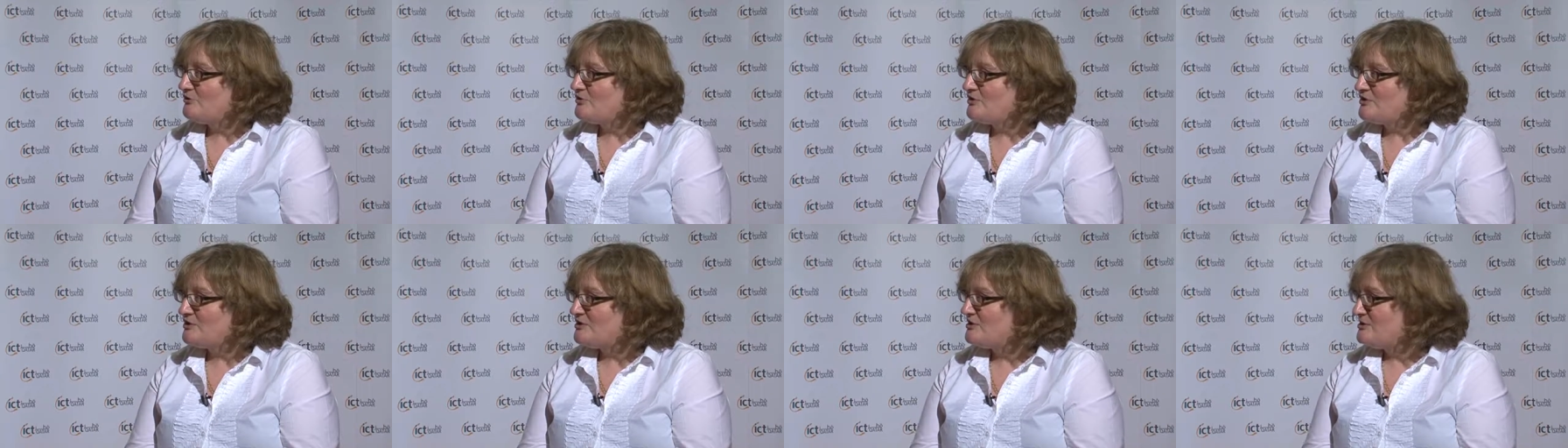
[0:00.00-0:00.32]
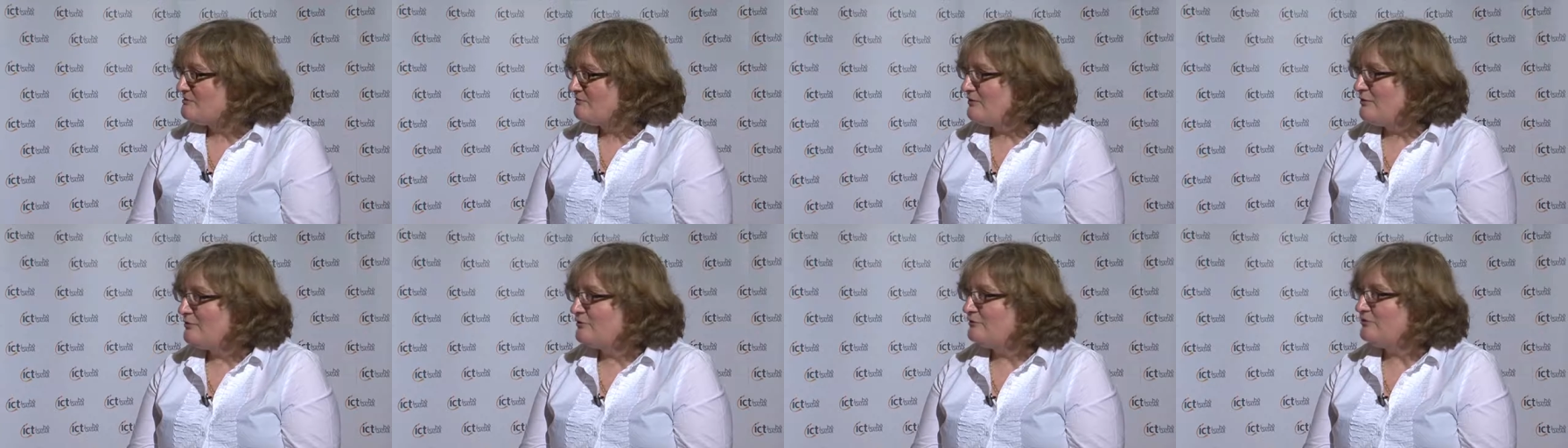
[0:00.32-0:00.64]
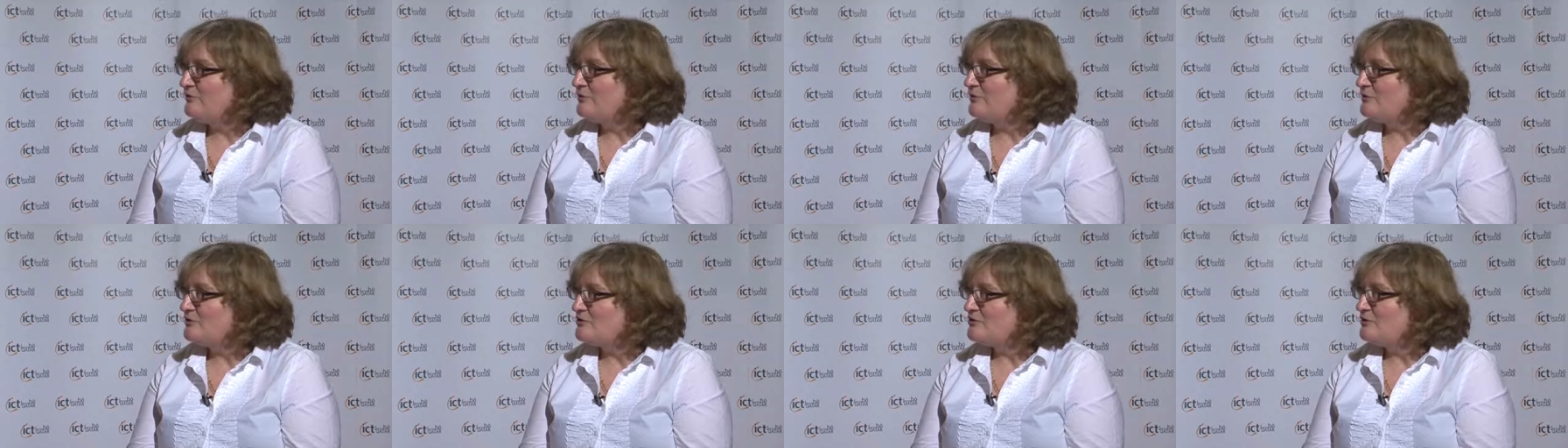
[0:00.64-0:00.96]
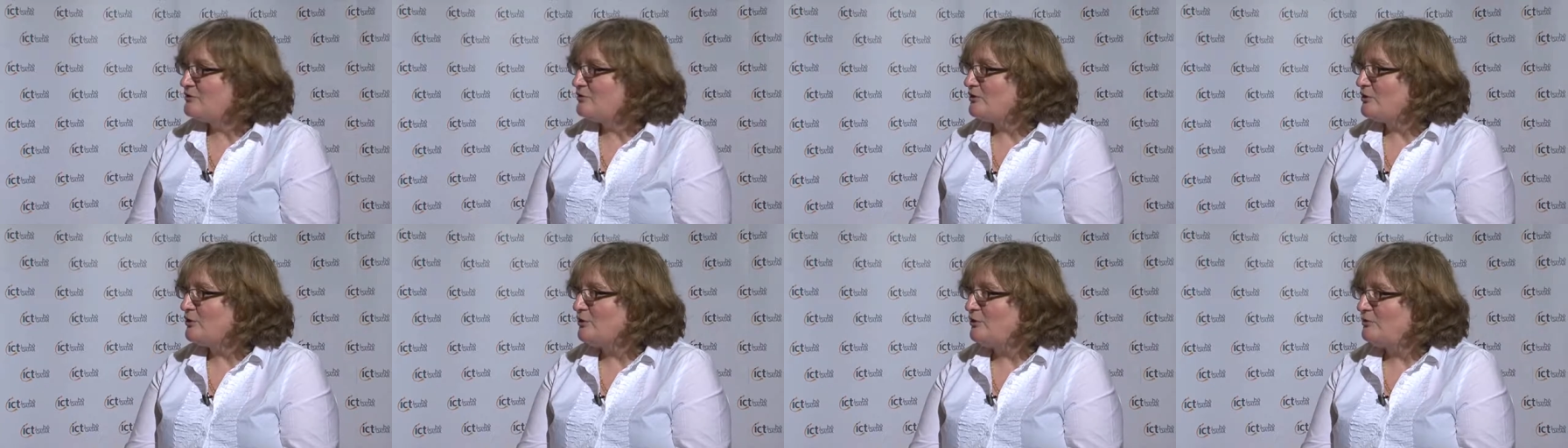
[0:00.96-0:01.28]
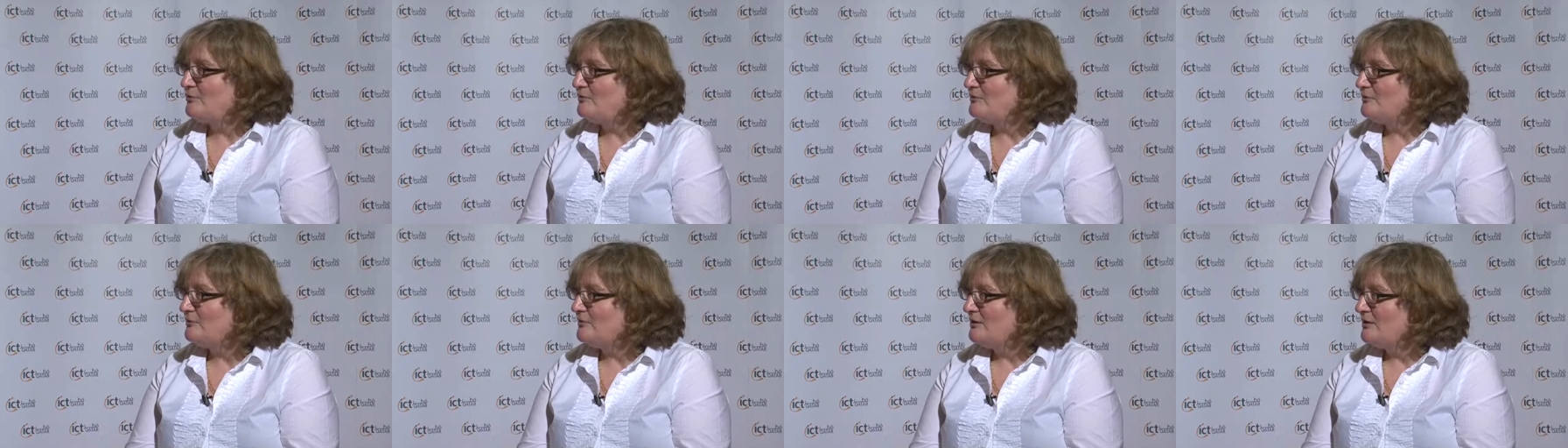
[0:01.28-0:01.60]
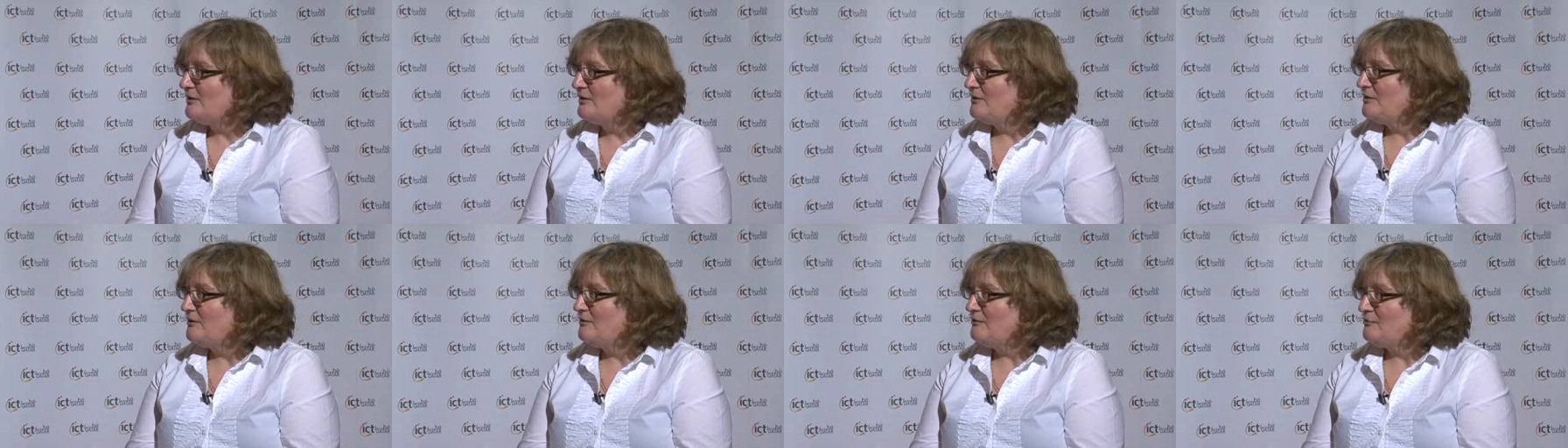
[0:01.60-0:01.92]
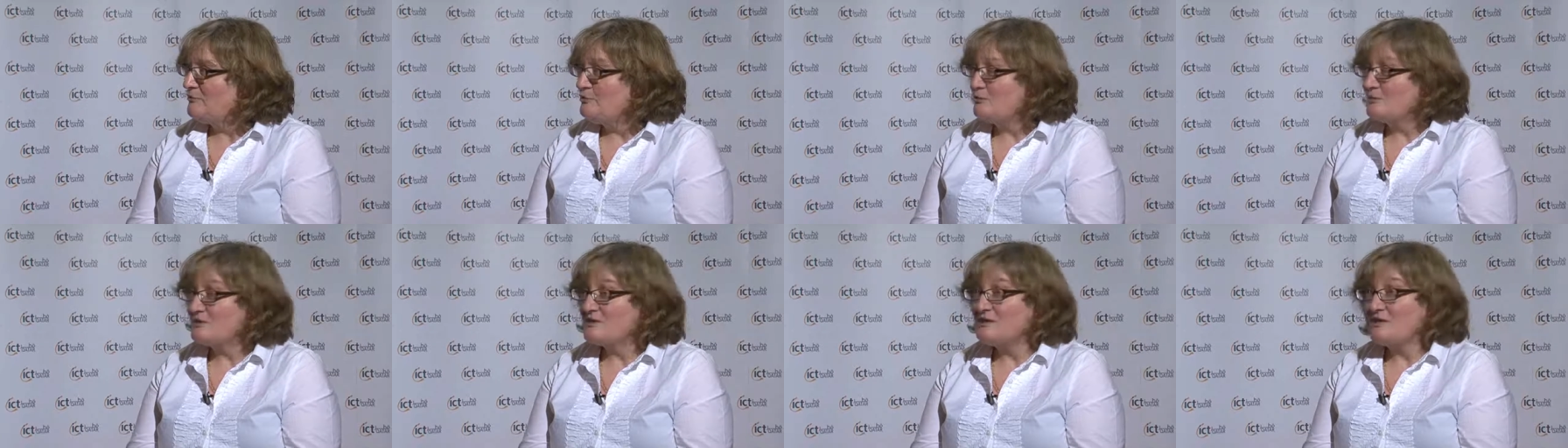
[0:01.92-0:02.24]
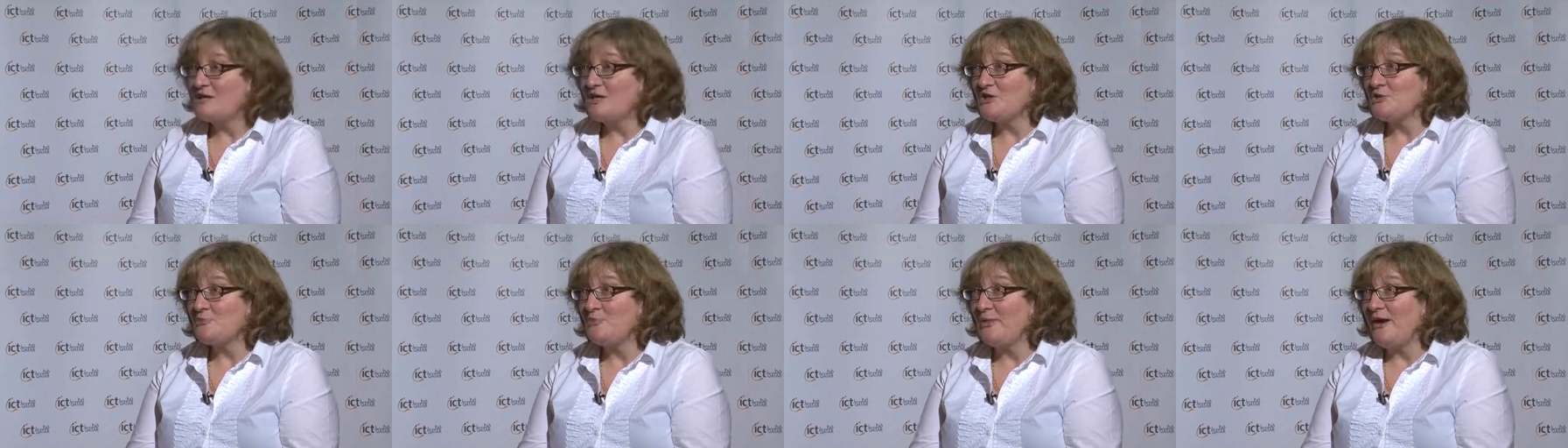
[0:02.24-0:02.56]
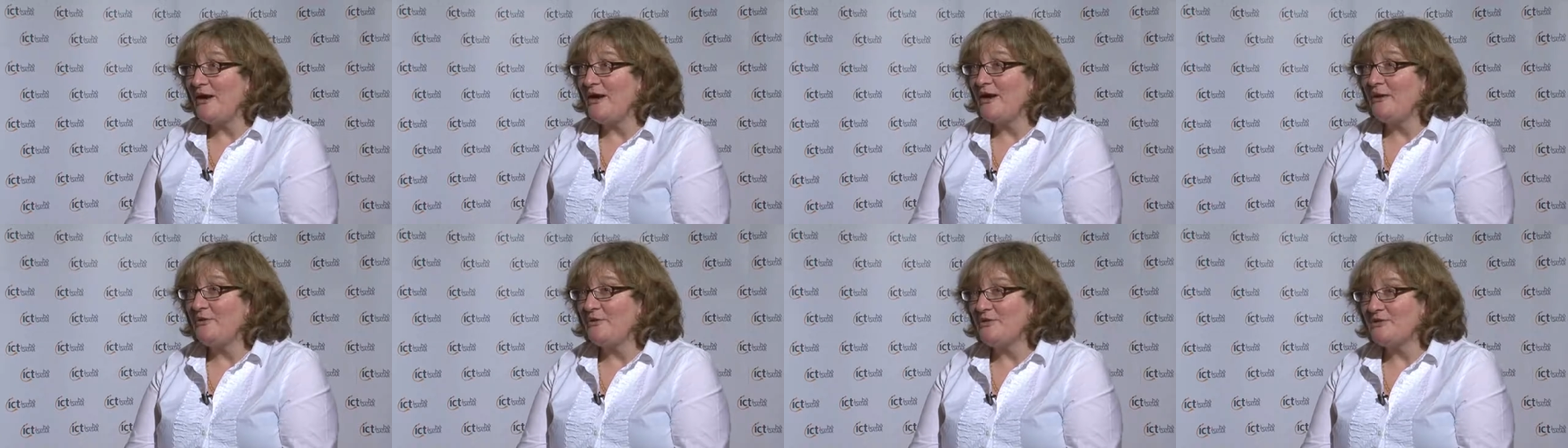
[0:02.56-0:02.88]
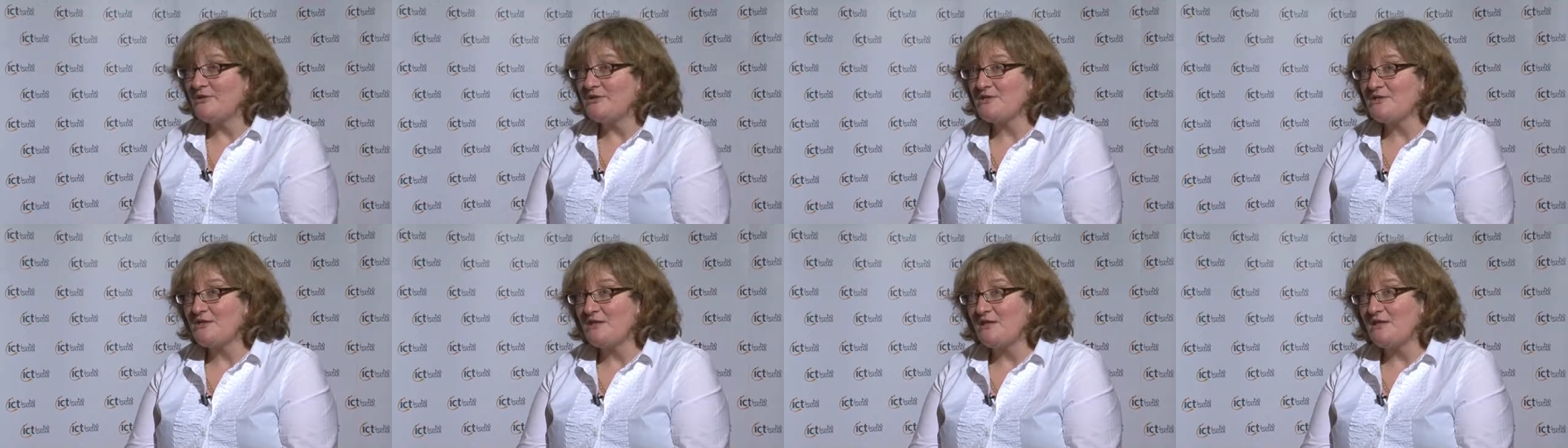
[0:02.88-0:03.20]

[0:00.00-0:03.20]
which is vodafone.com/parents,